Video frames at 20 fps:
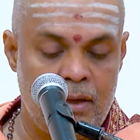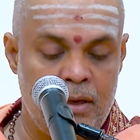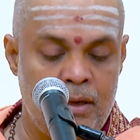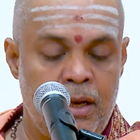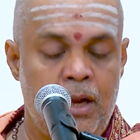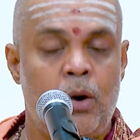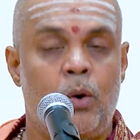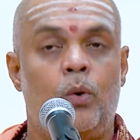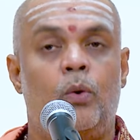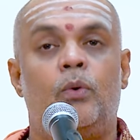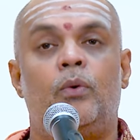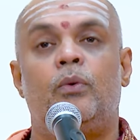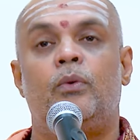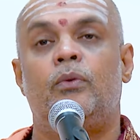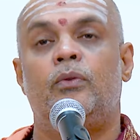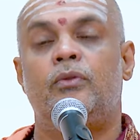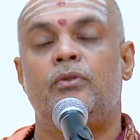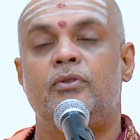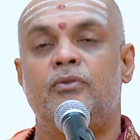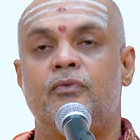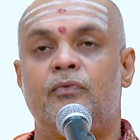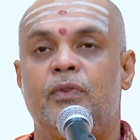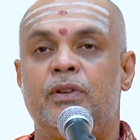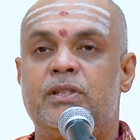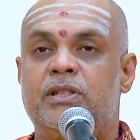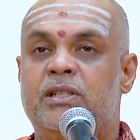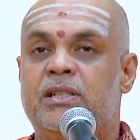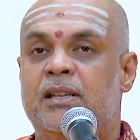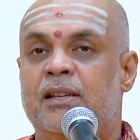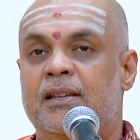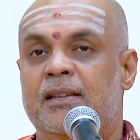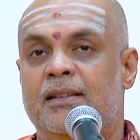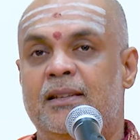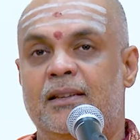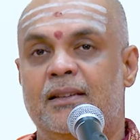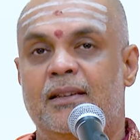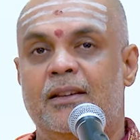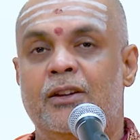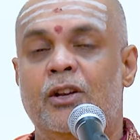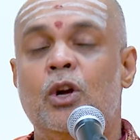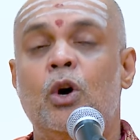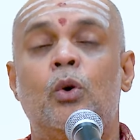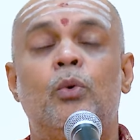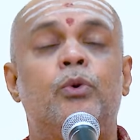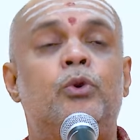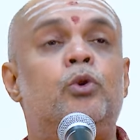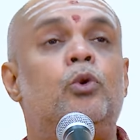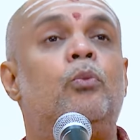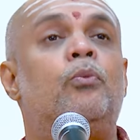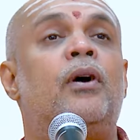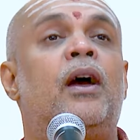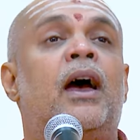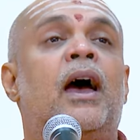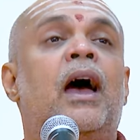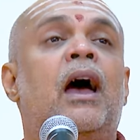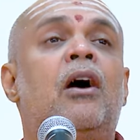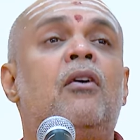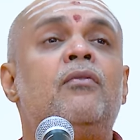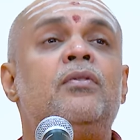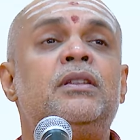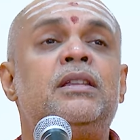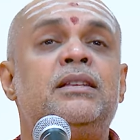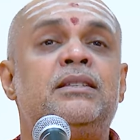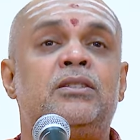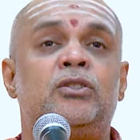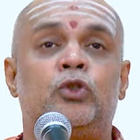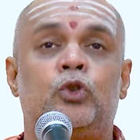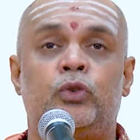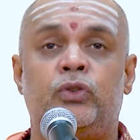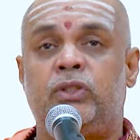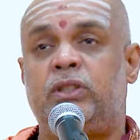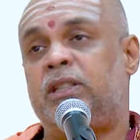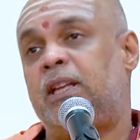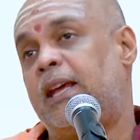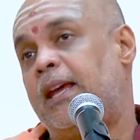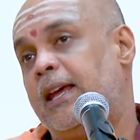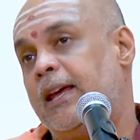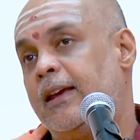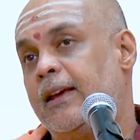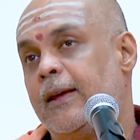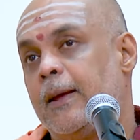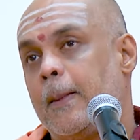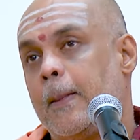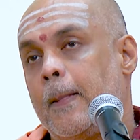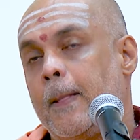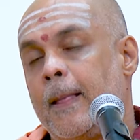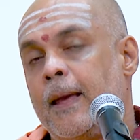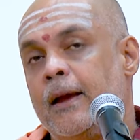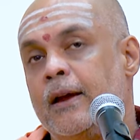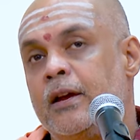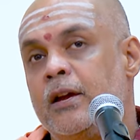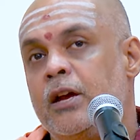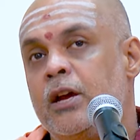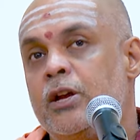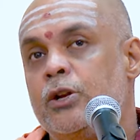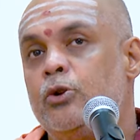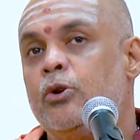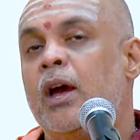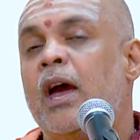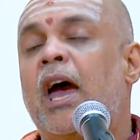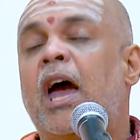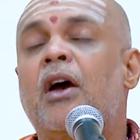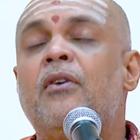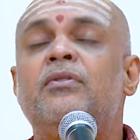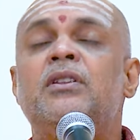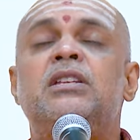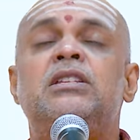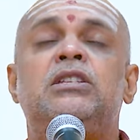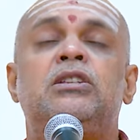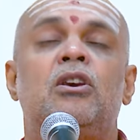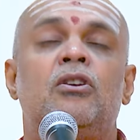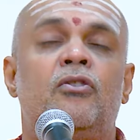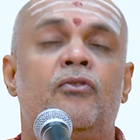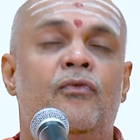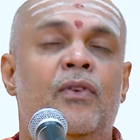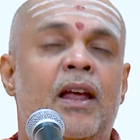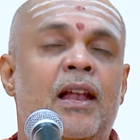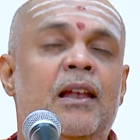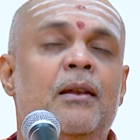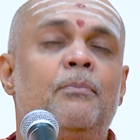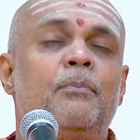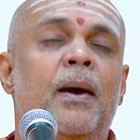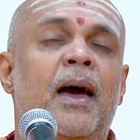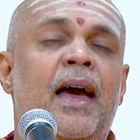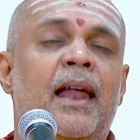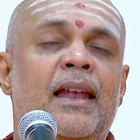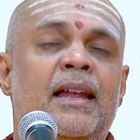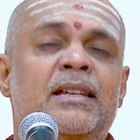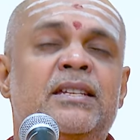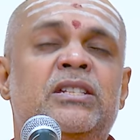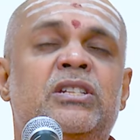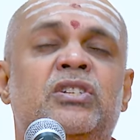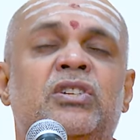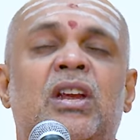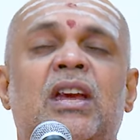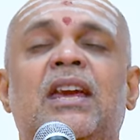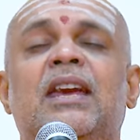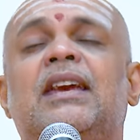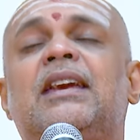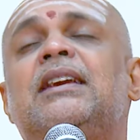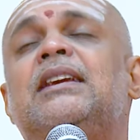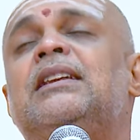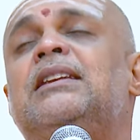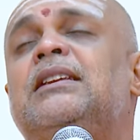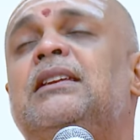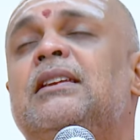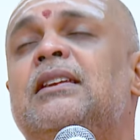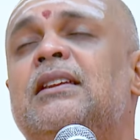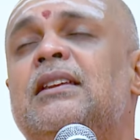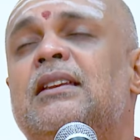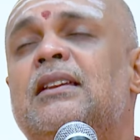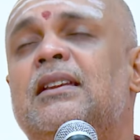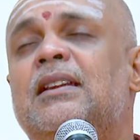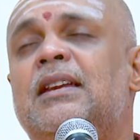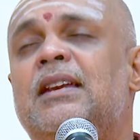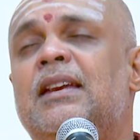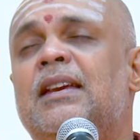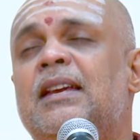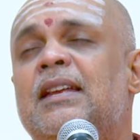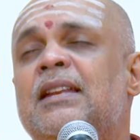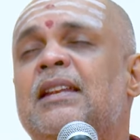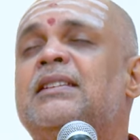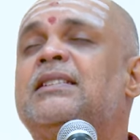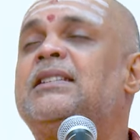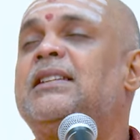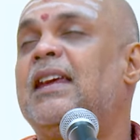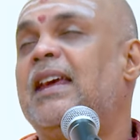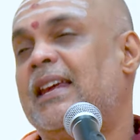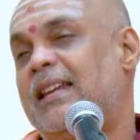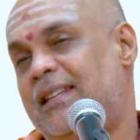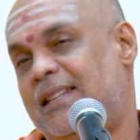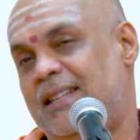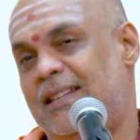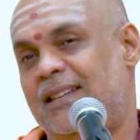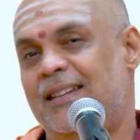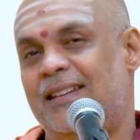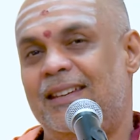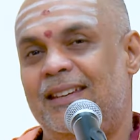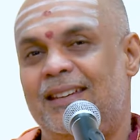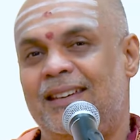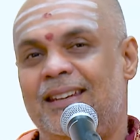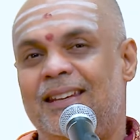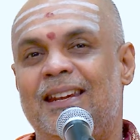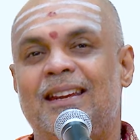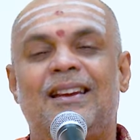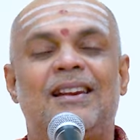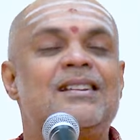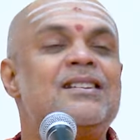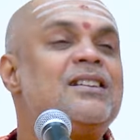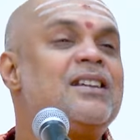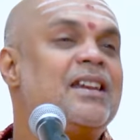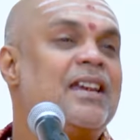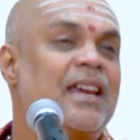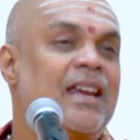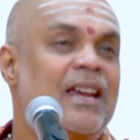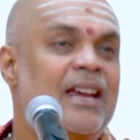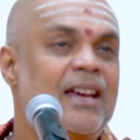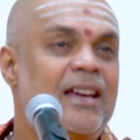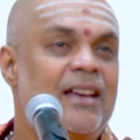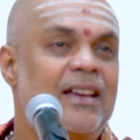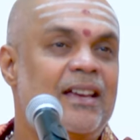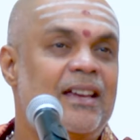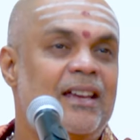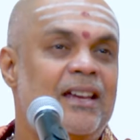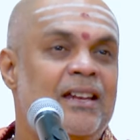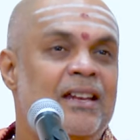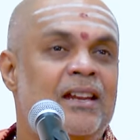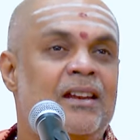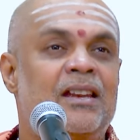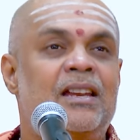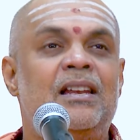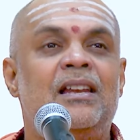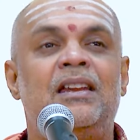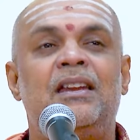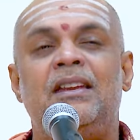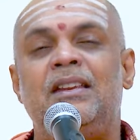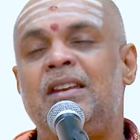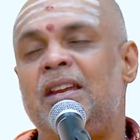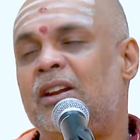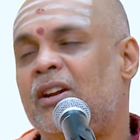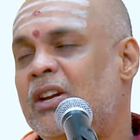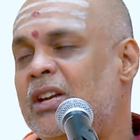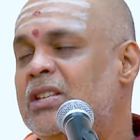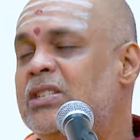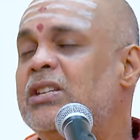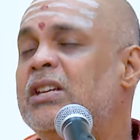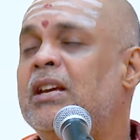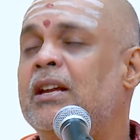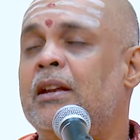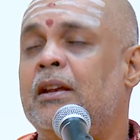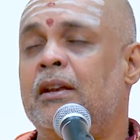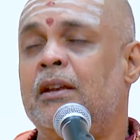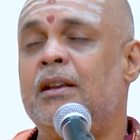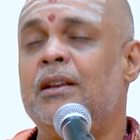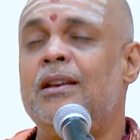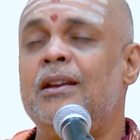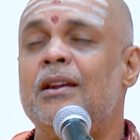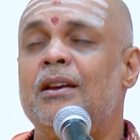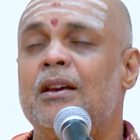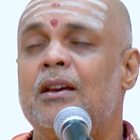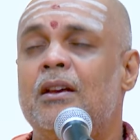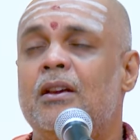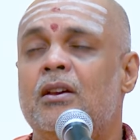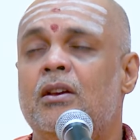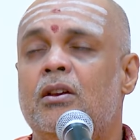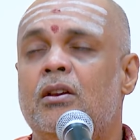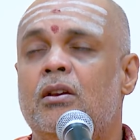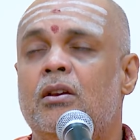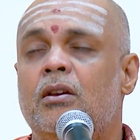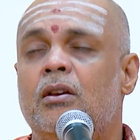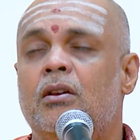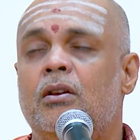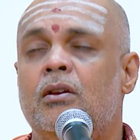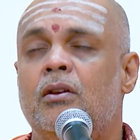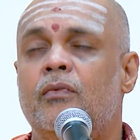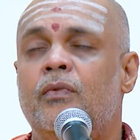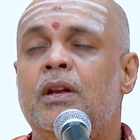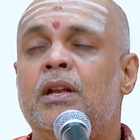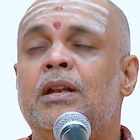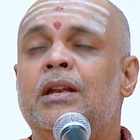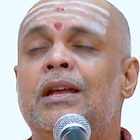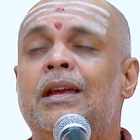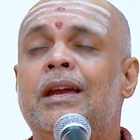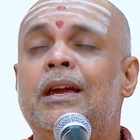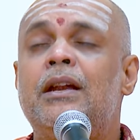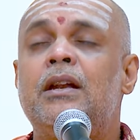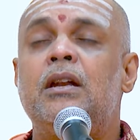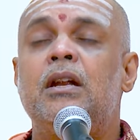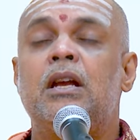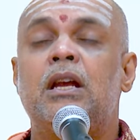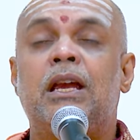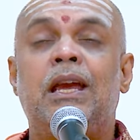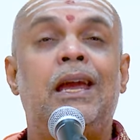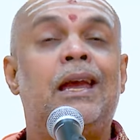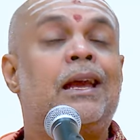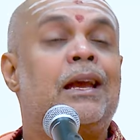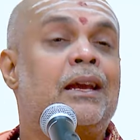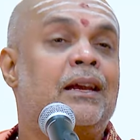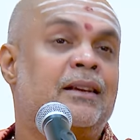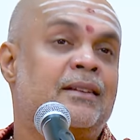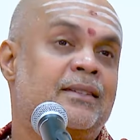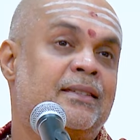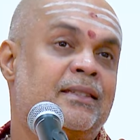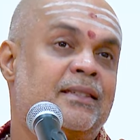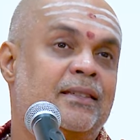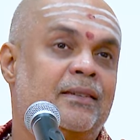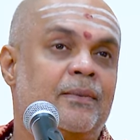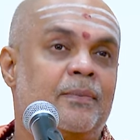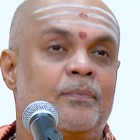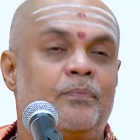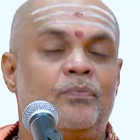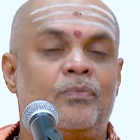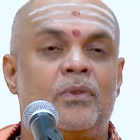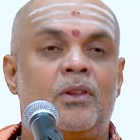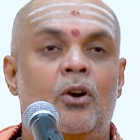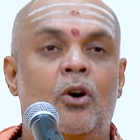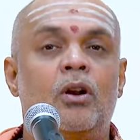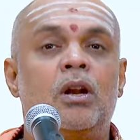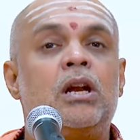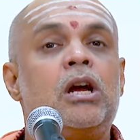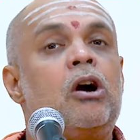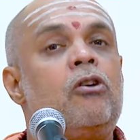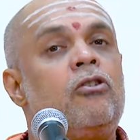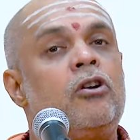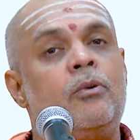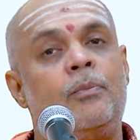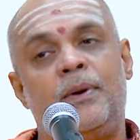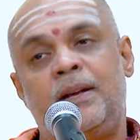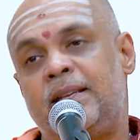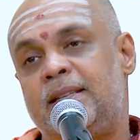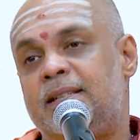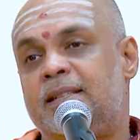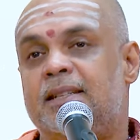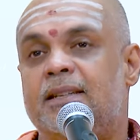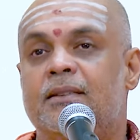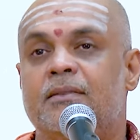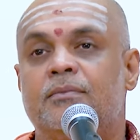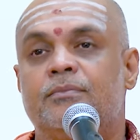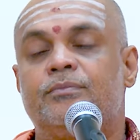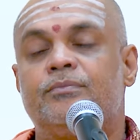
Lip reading: Now, first, now to have this swasti, to have this well-balanced state in a state, in a country, in a region, we need kings or governments.